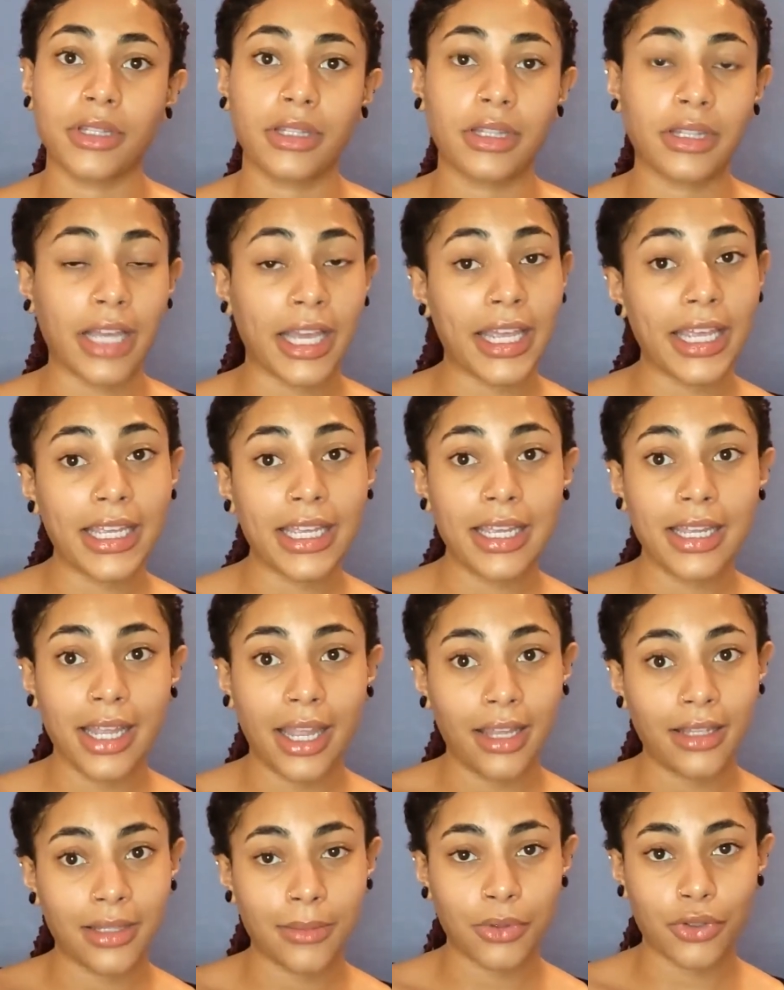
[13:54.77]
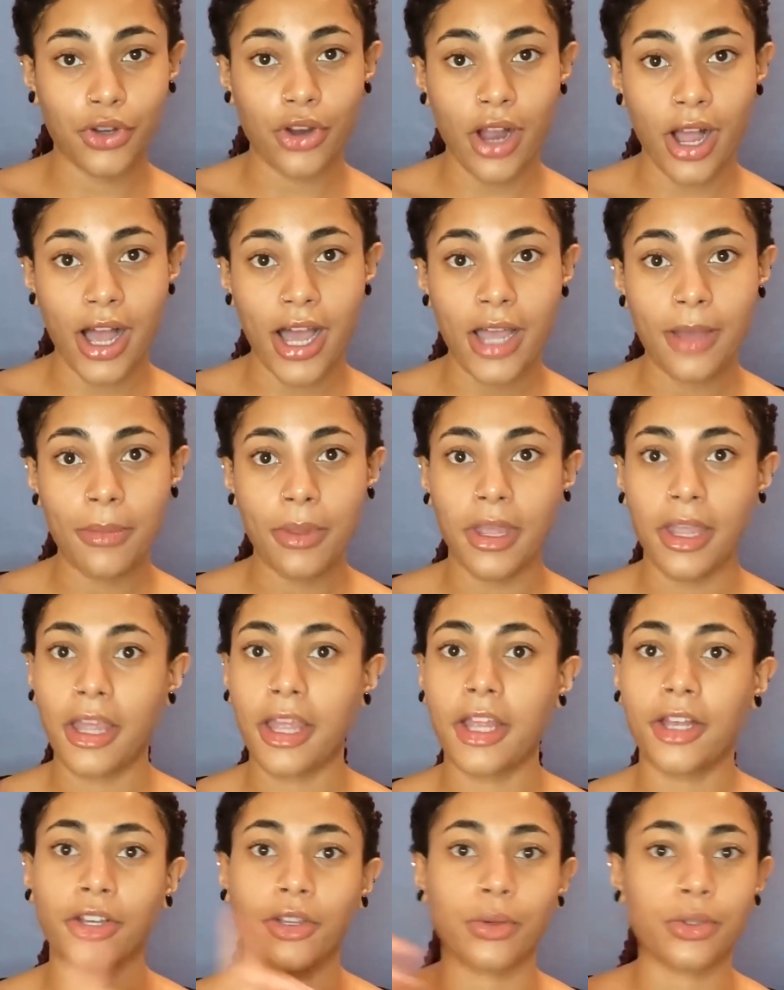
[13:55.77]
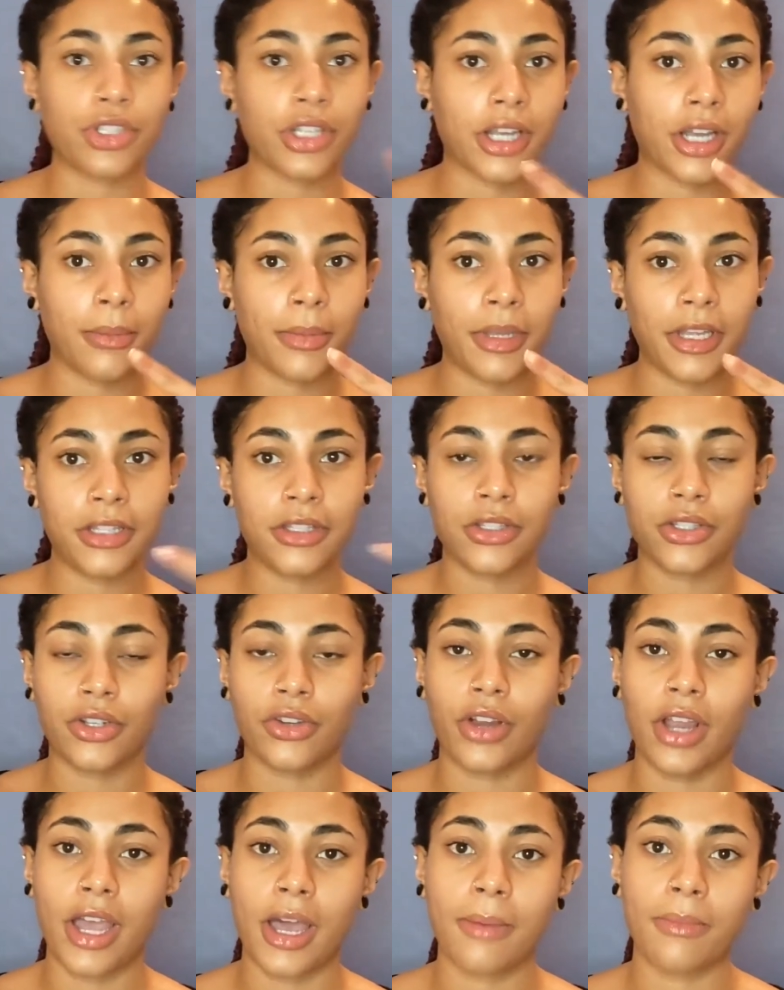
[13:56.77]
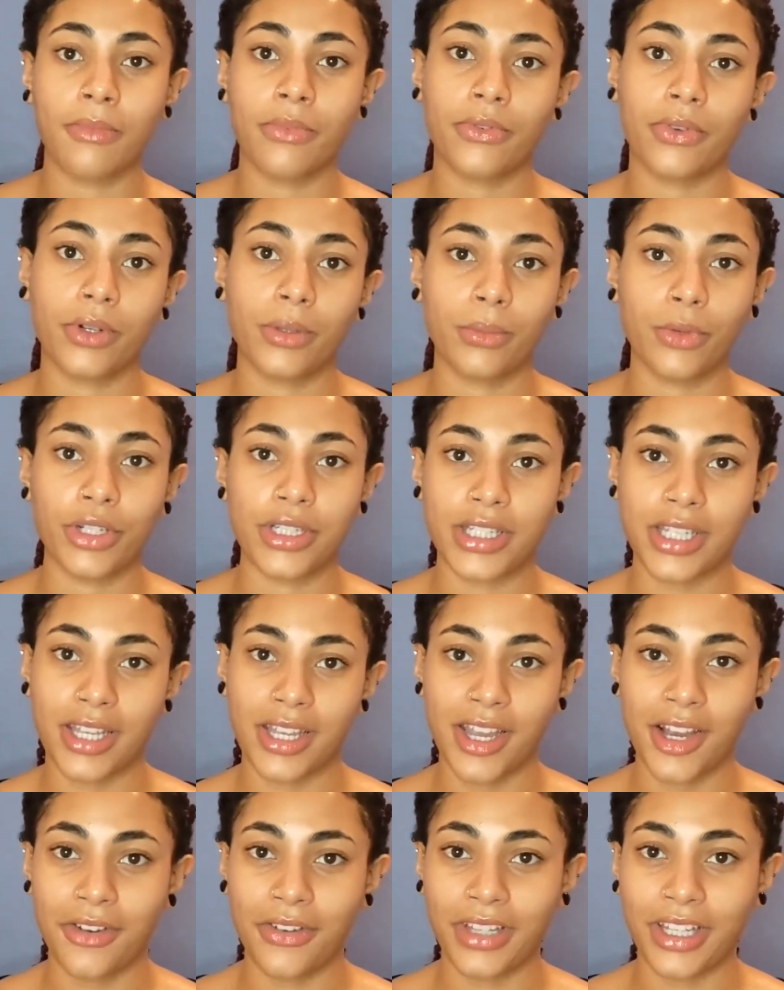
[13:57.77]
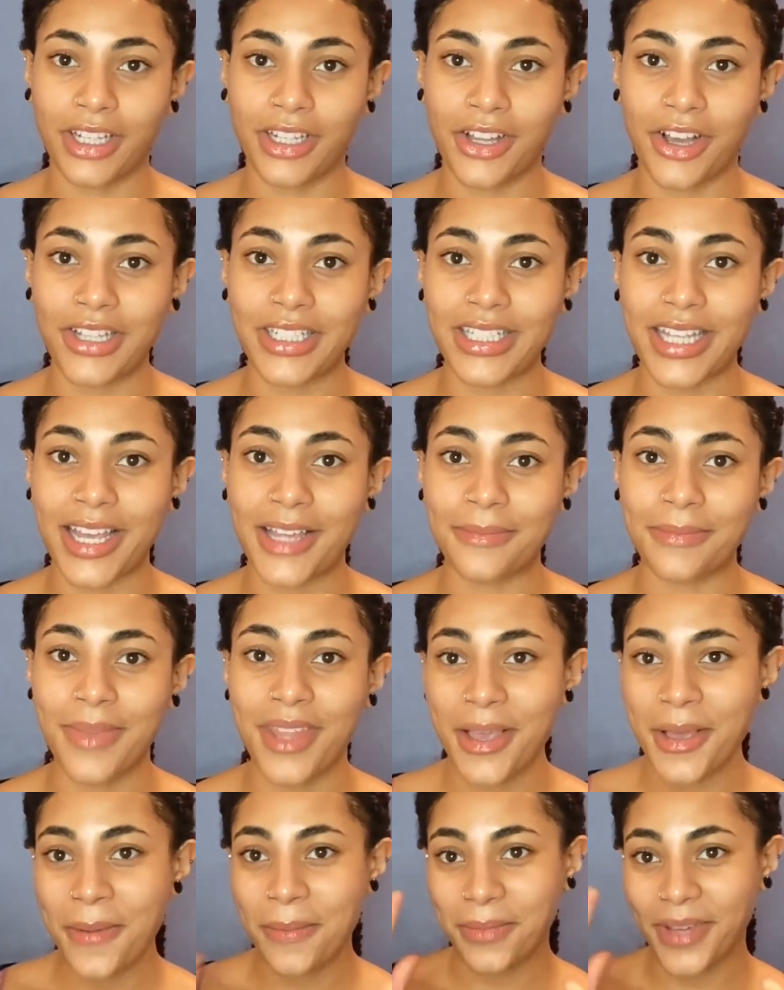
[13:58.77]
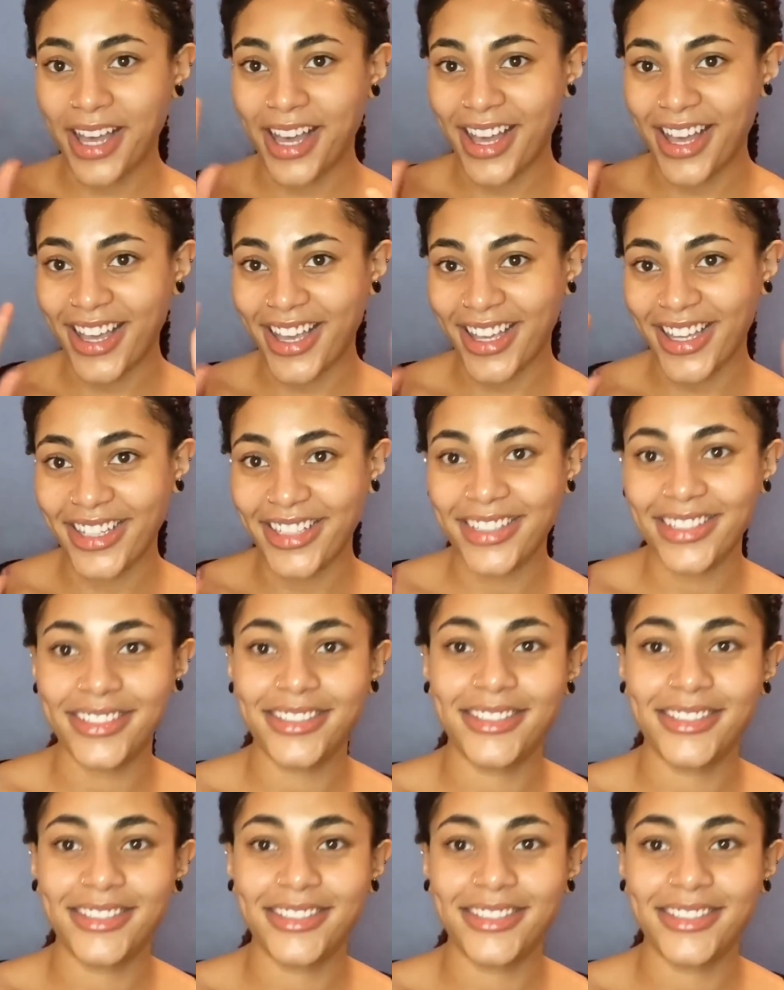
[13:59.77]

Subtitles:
Like and subscribe, and go check out my Instagram for more skincare related content. Bye!